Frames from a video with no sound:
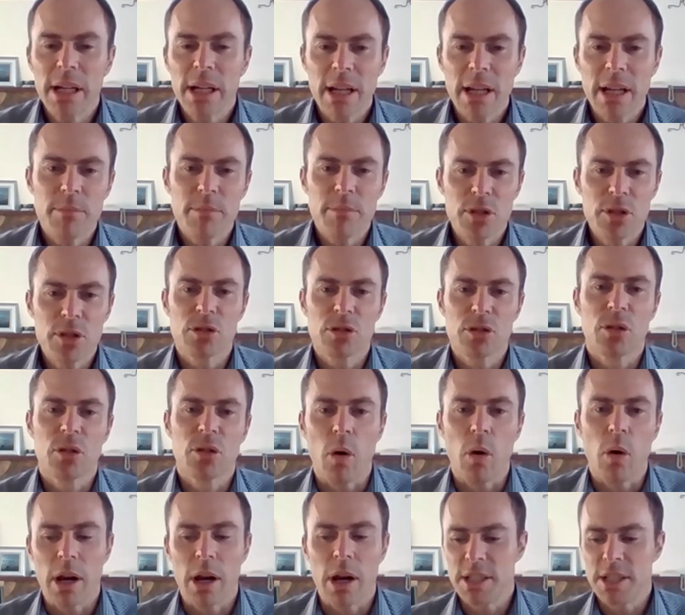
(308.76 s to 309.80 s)
when it comes
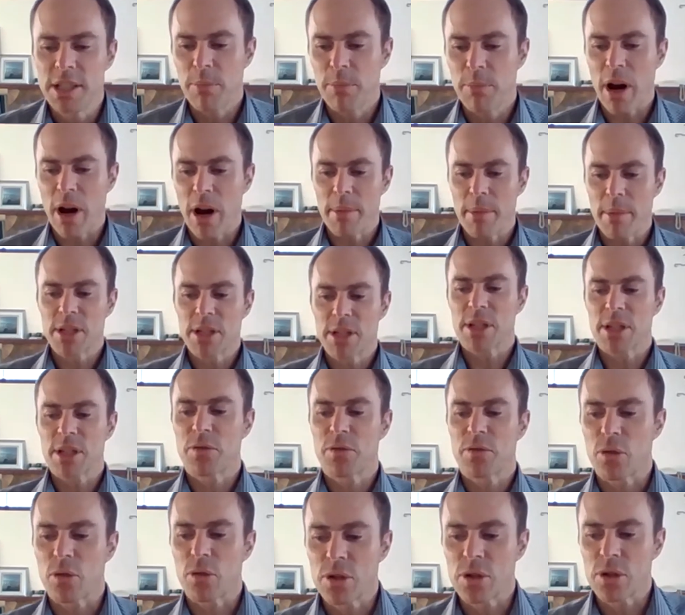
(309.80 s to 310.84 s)
to quality parameters
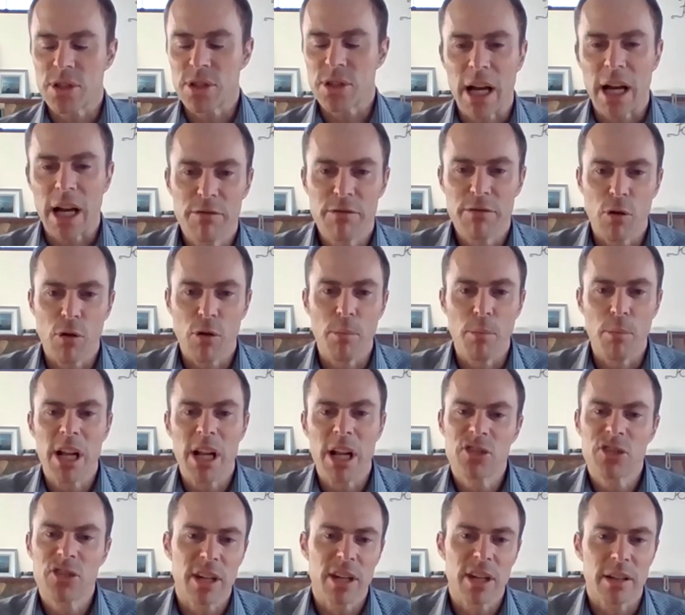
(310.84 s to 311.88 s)
for
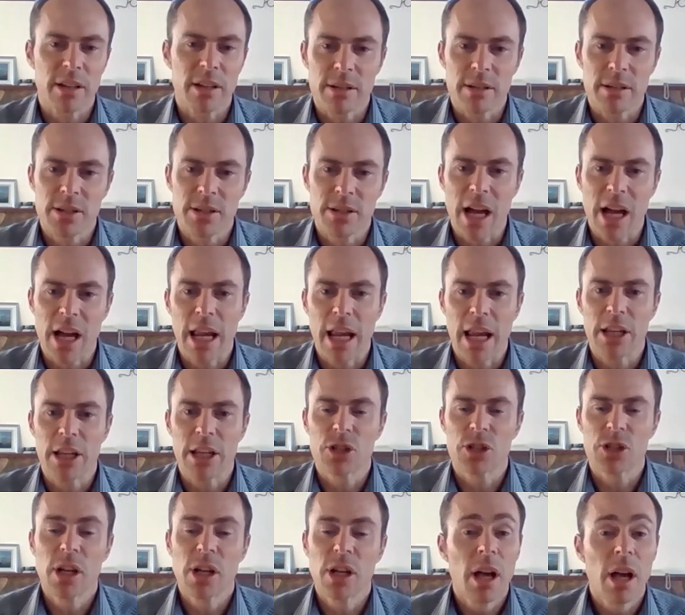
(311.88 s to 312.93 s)
measuring
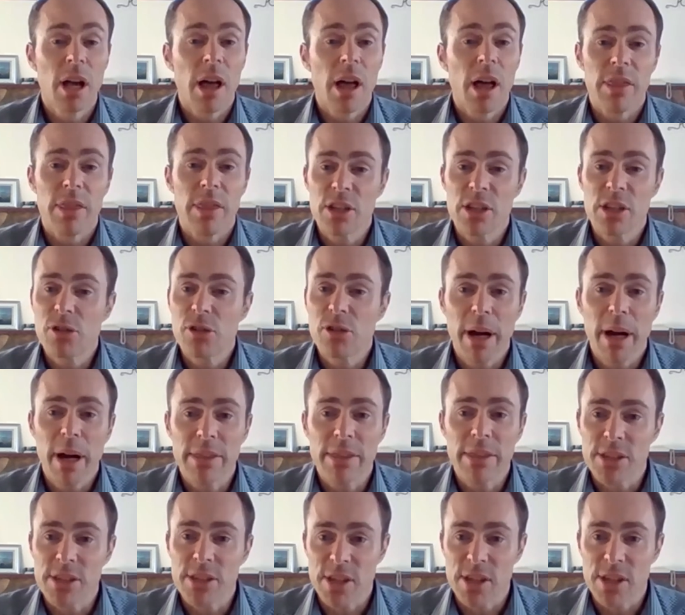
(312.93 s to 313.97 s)
silage, these
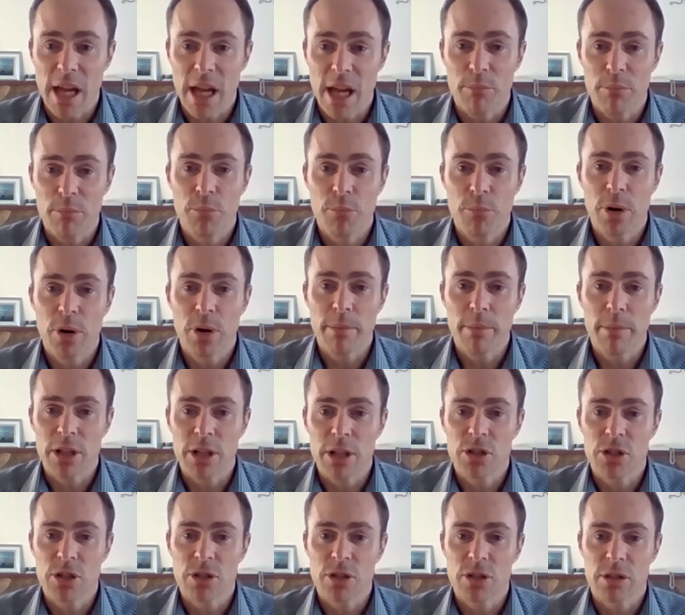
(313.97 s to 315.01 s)
remain the same pretty
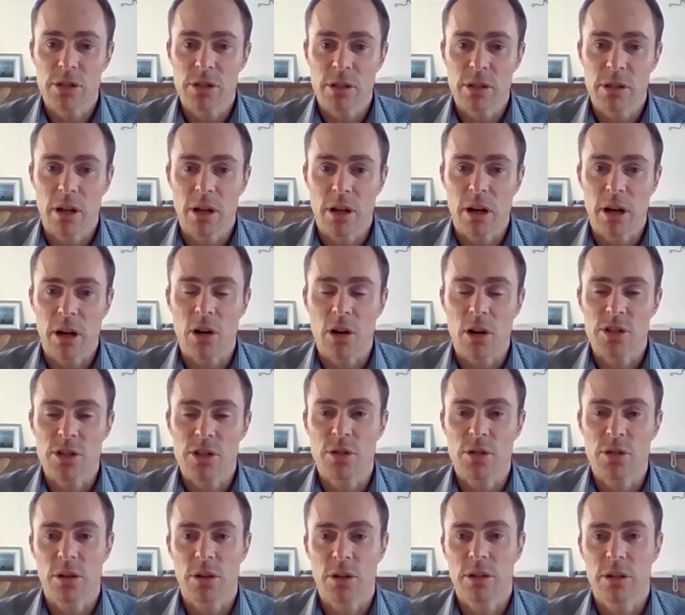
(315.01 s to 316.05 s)
much
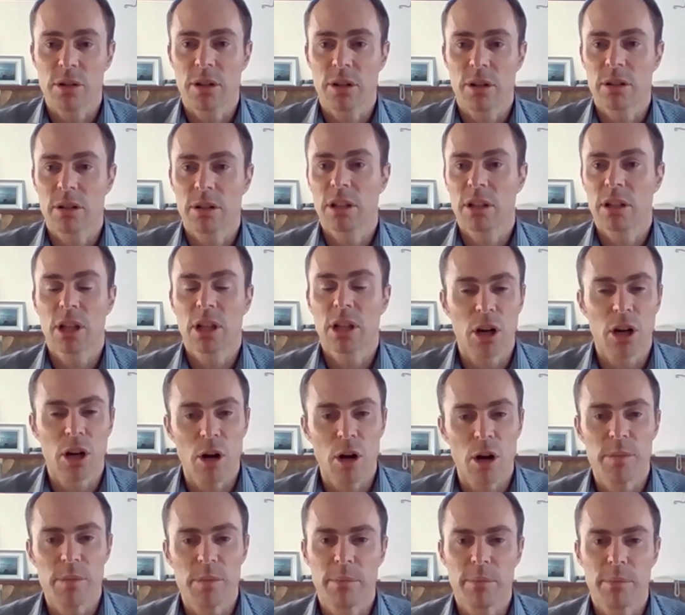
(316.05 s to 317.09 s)
across the
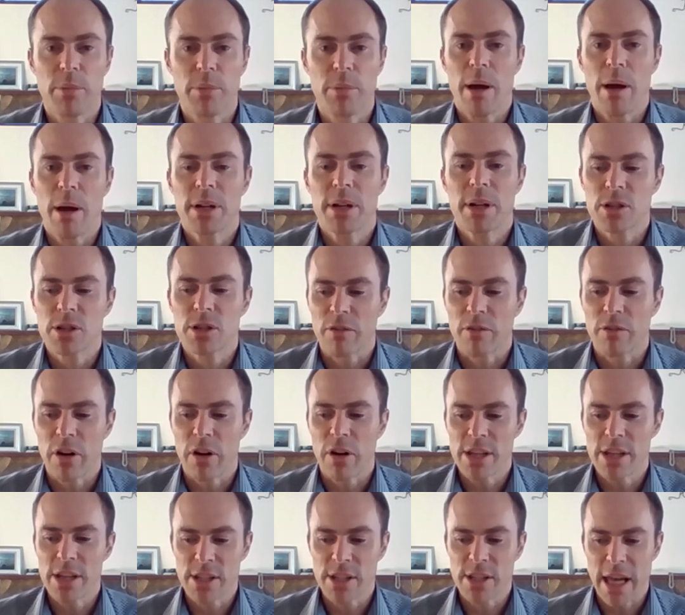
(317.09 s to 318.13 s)
globe. The parameters are
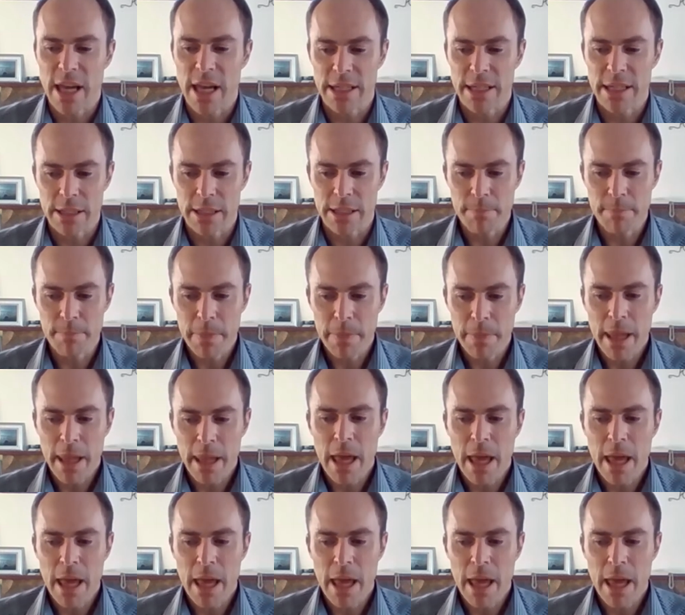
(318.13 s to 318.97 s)
very standard.